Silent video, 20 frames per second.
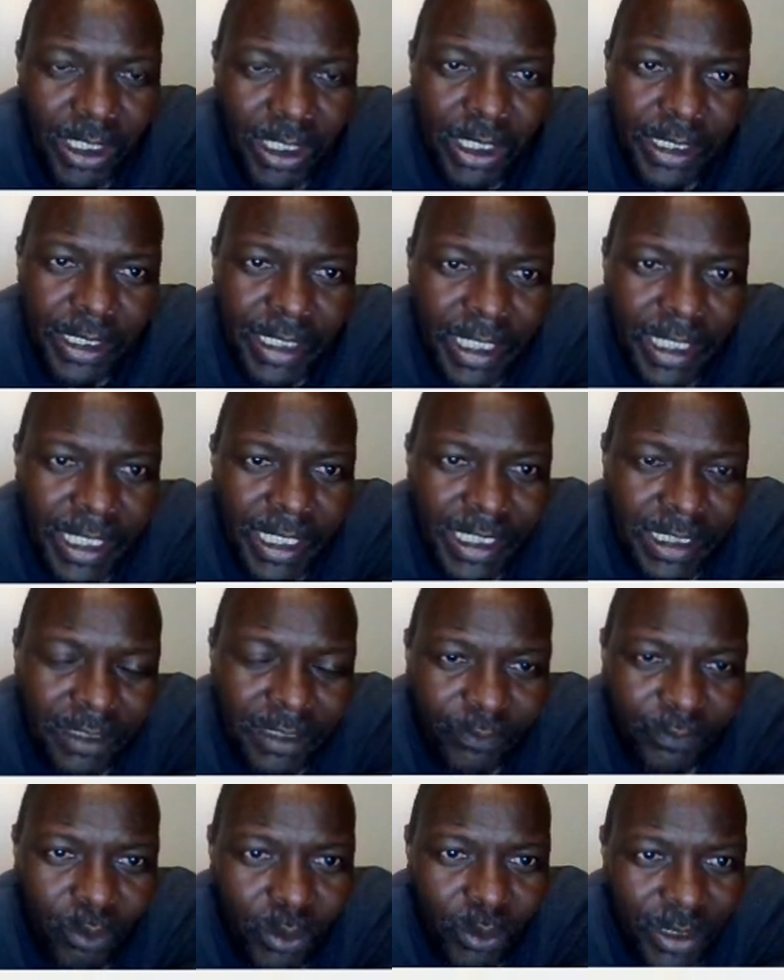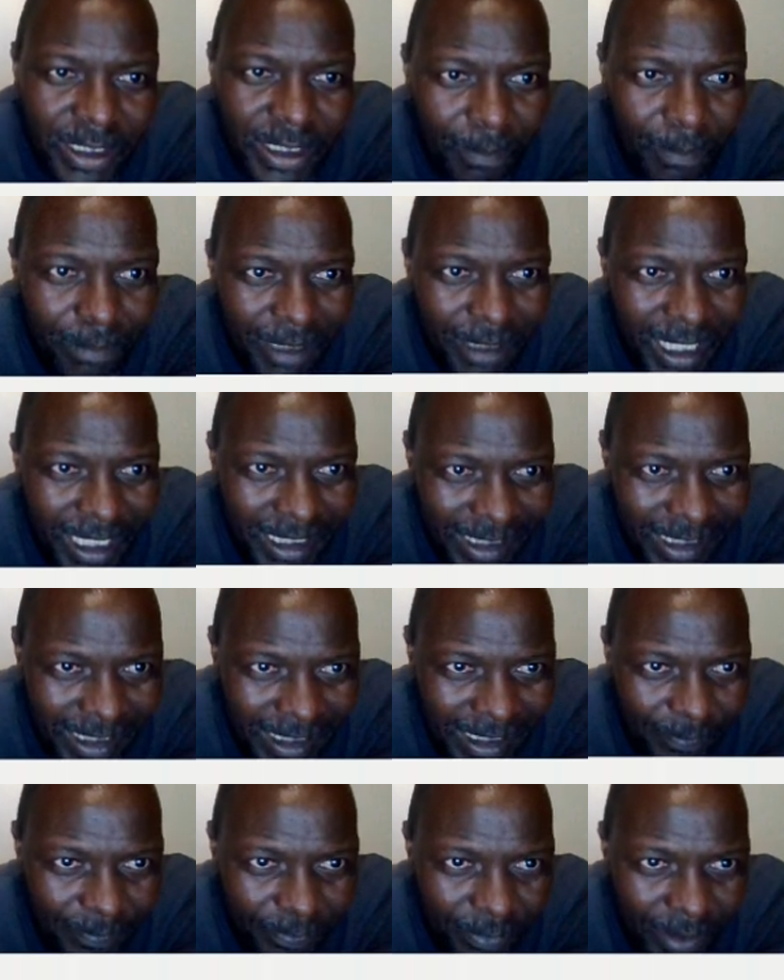there is 4 supplies
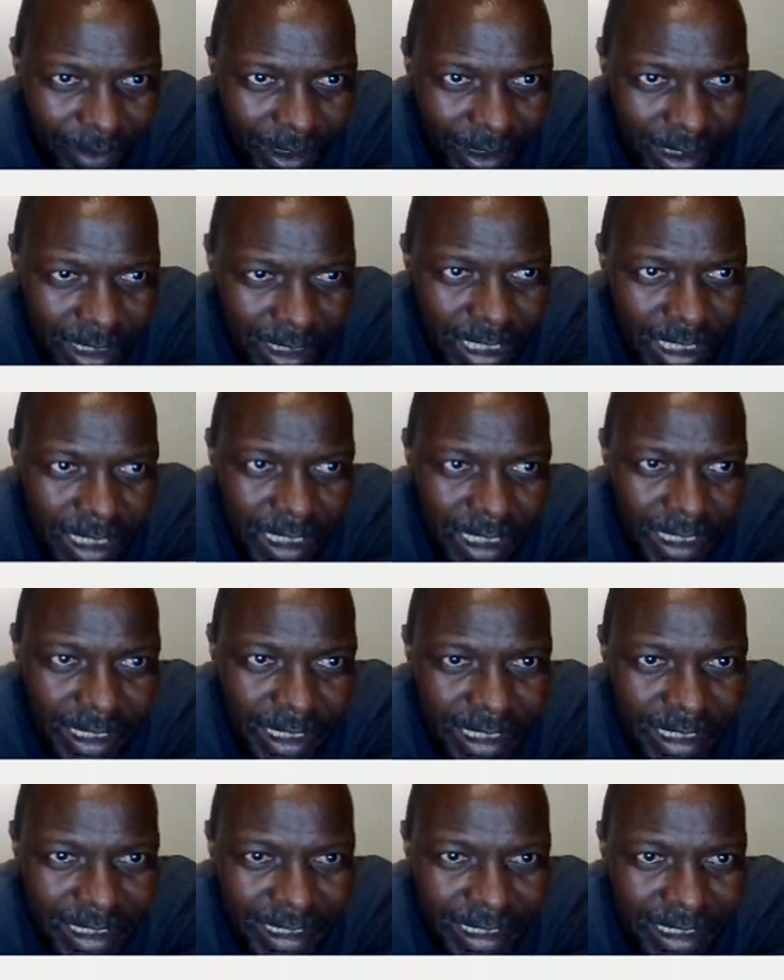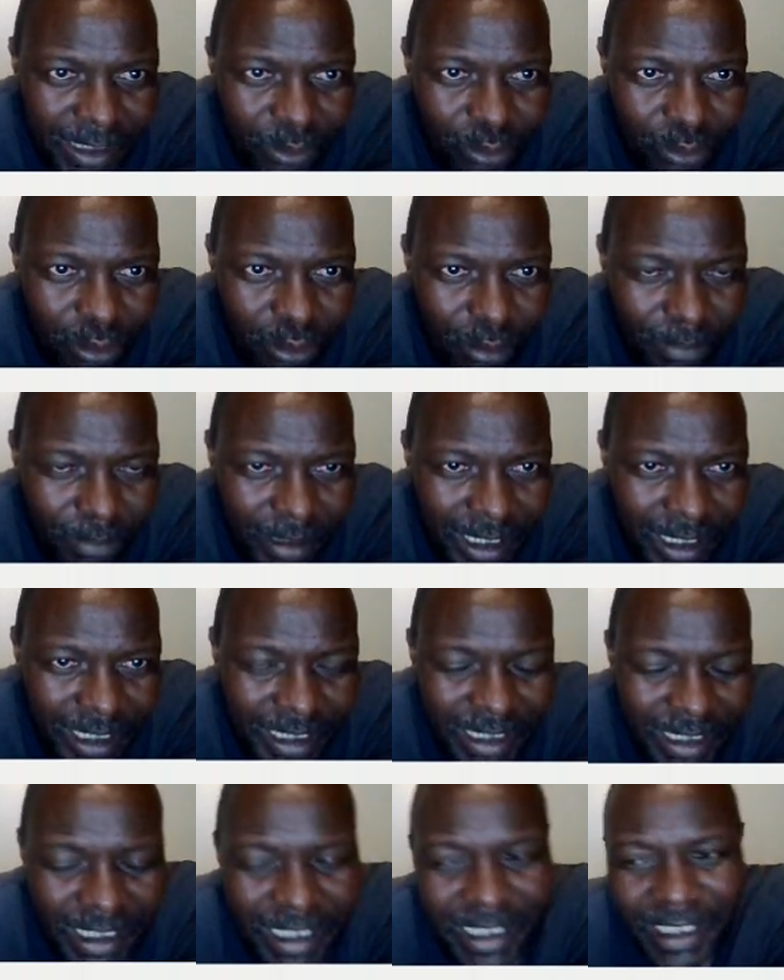here. This is
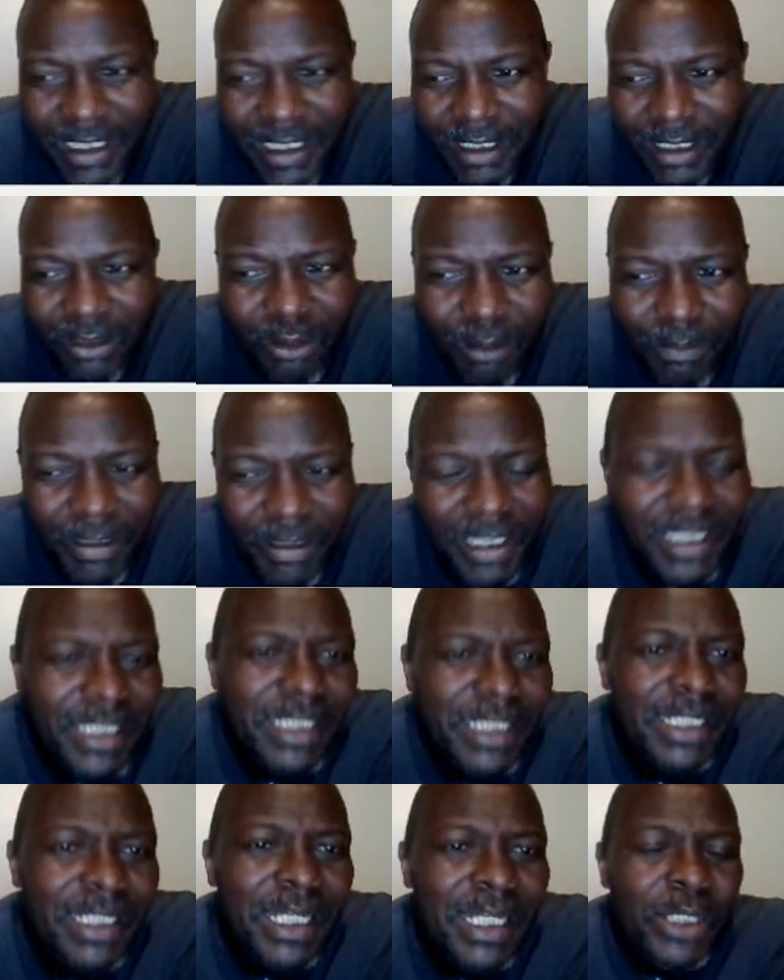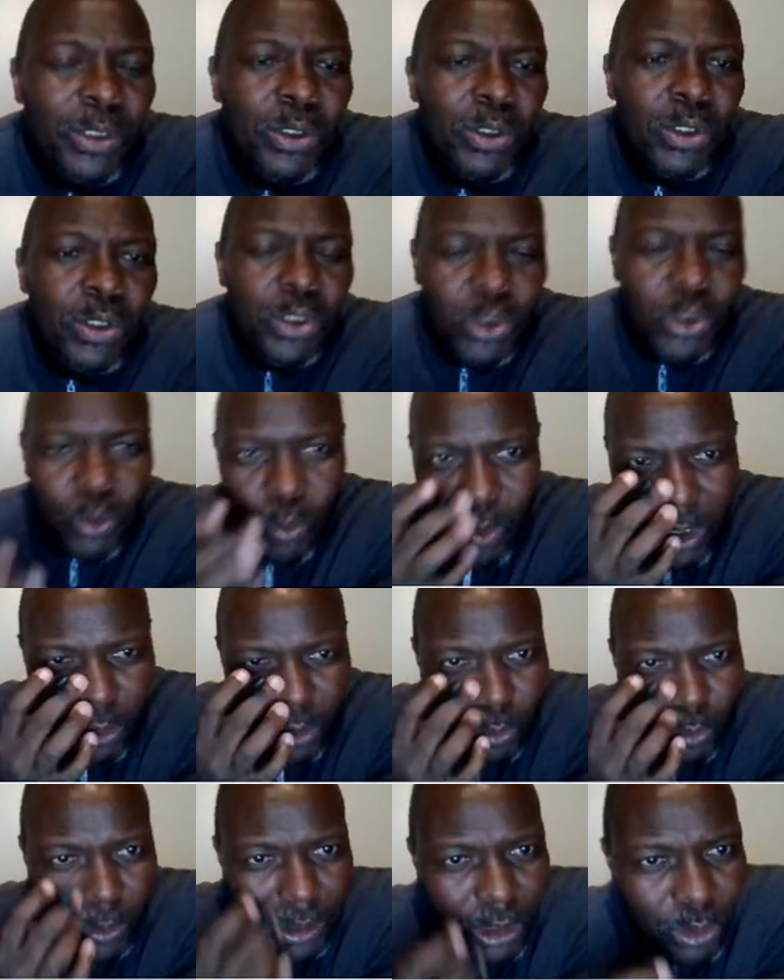a little complex scenario. So what
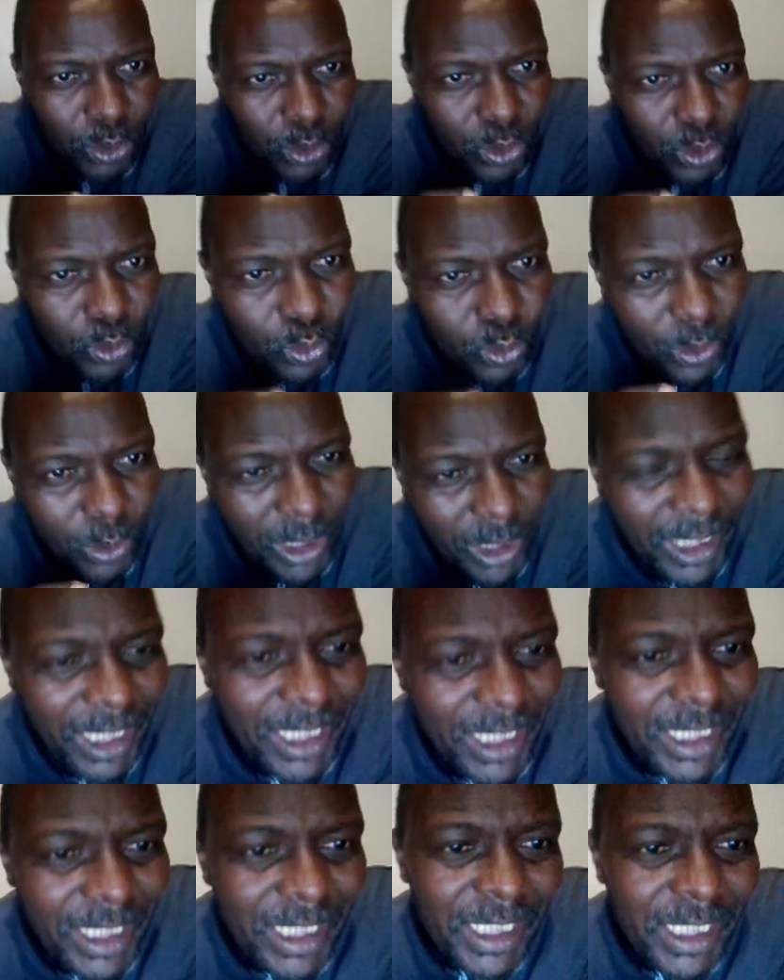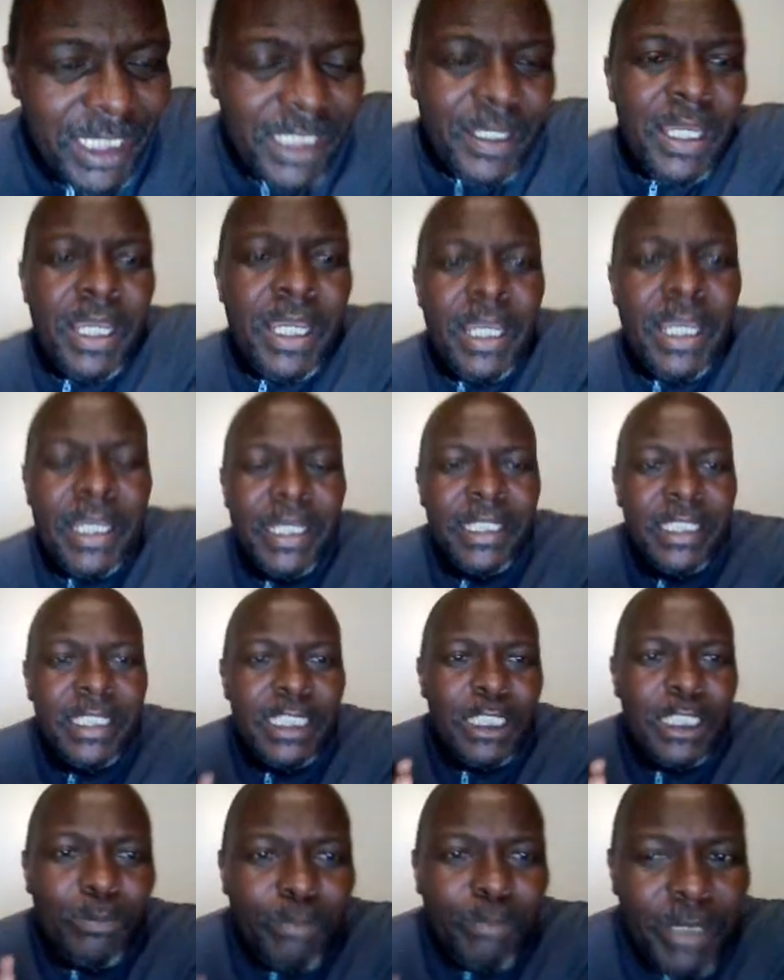we need to do to analyze this, it
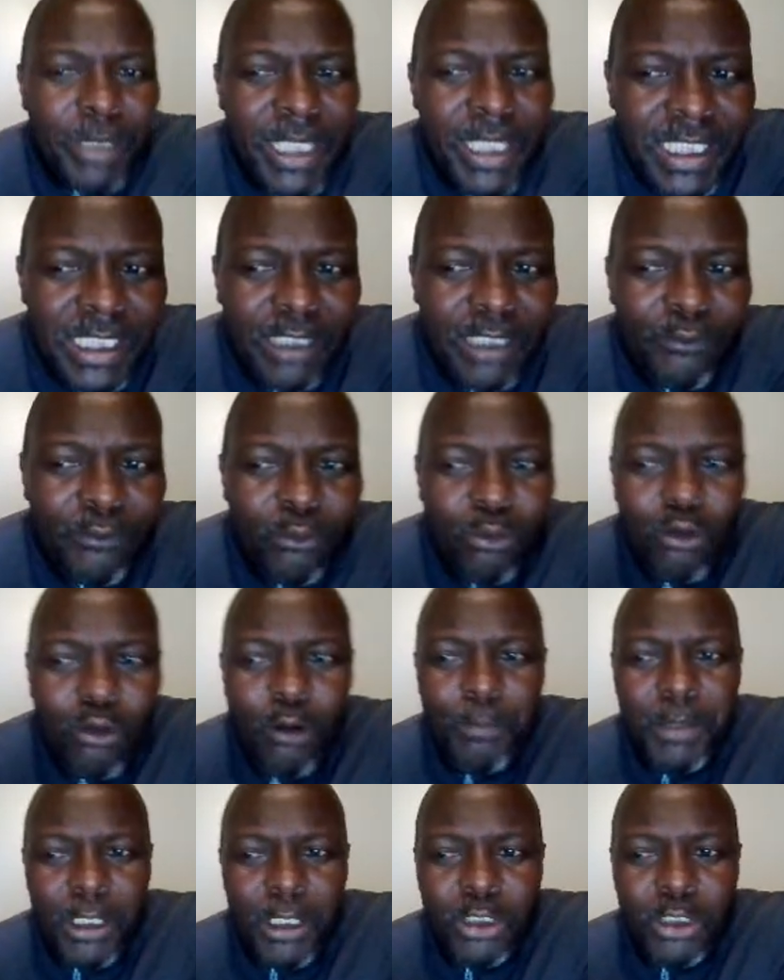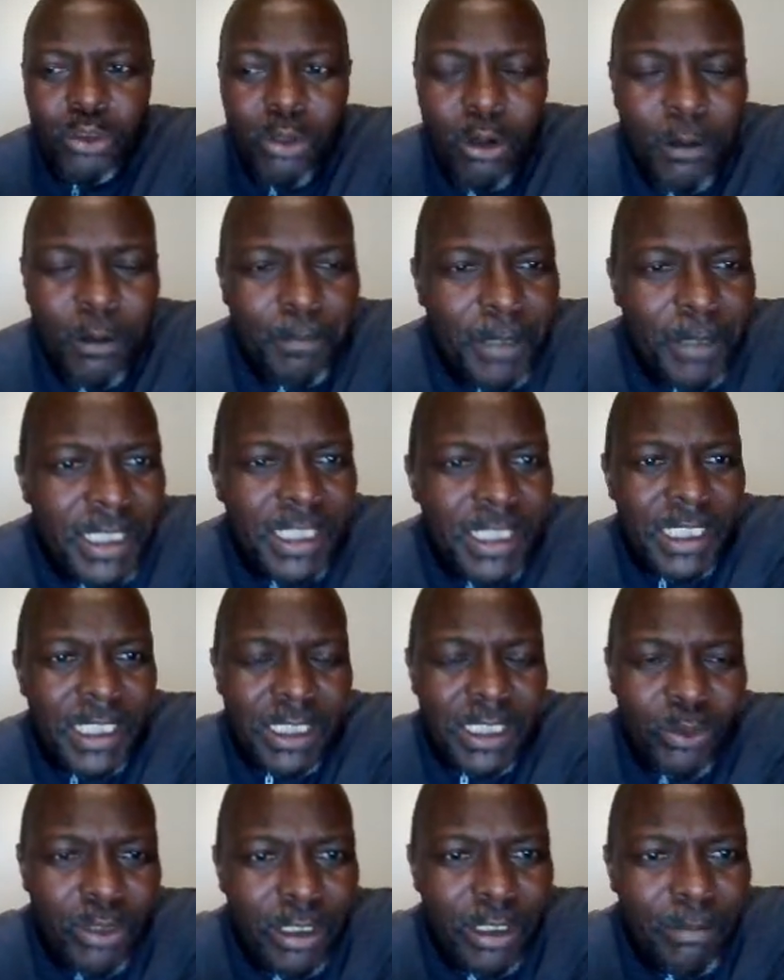is best if you go back to our basics.
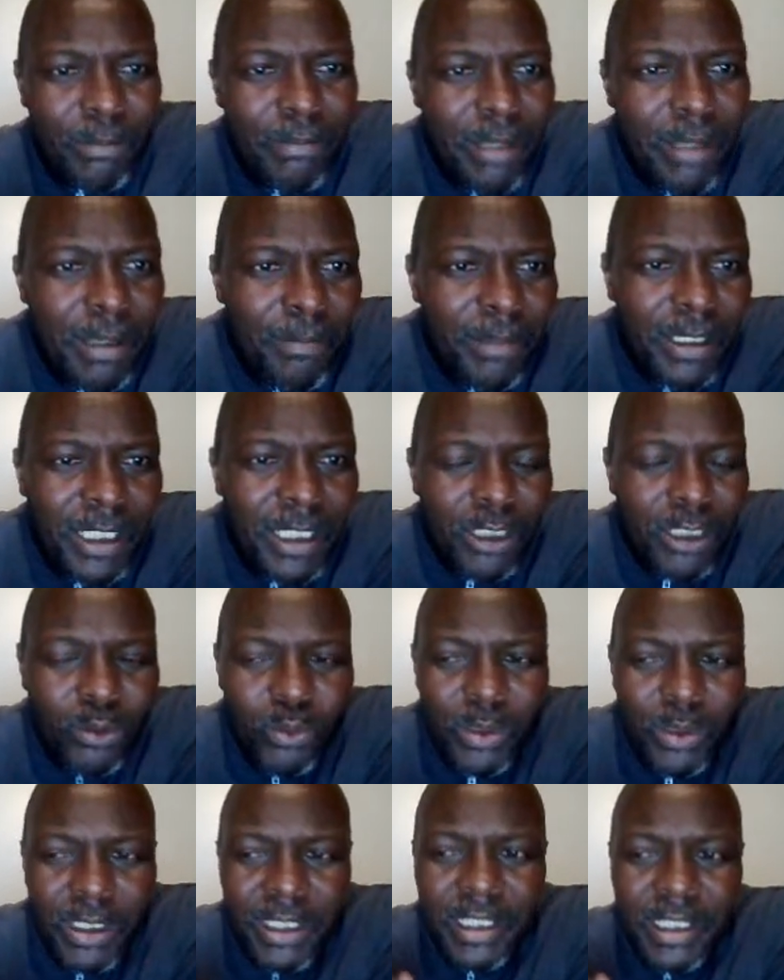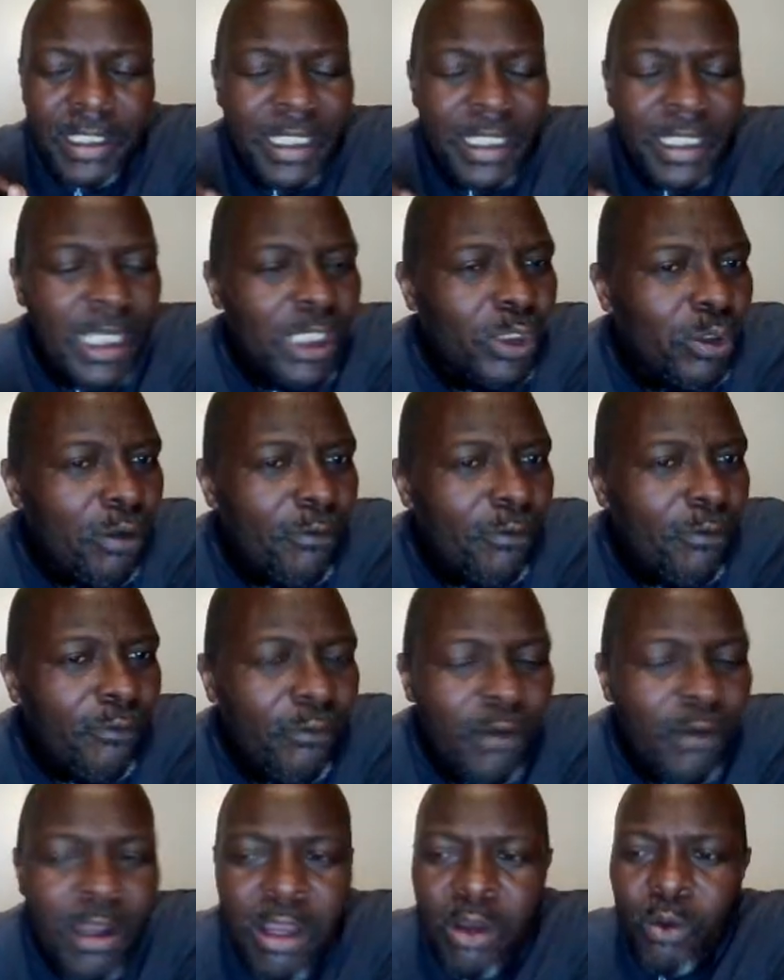You remember that with the Kirchhoff,
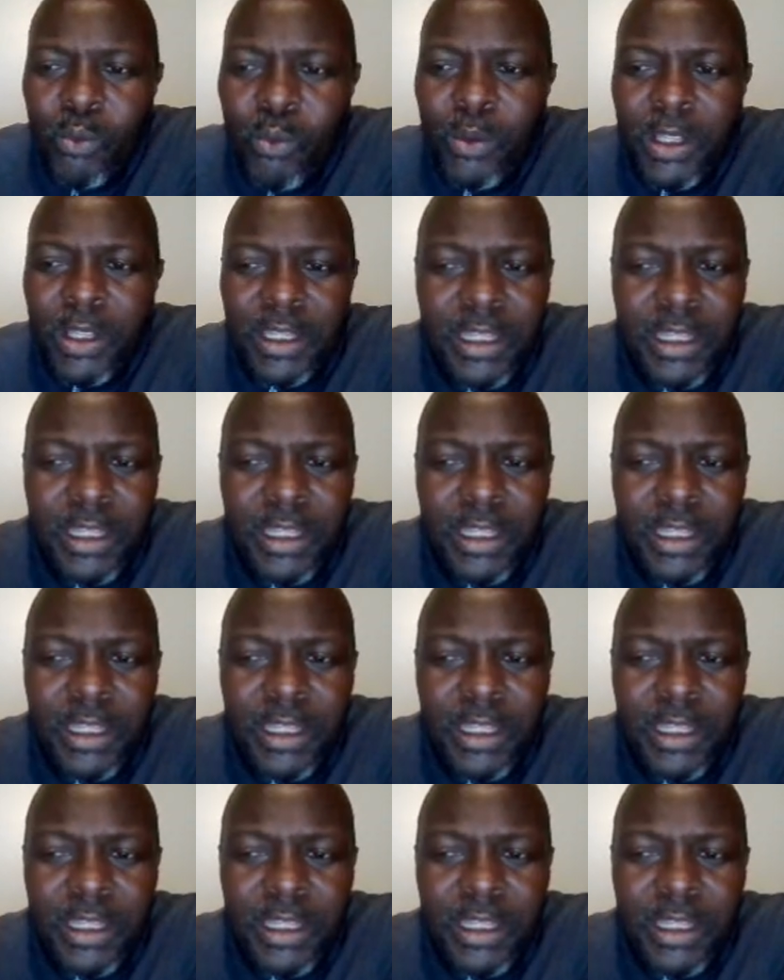we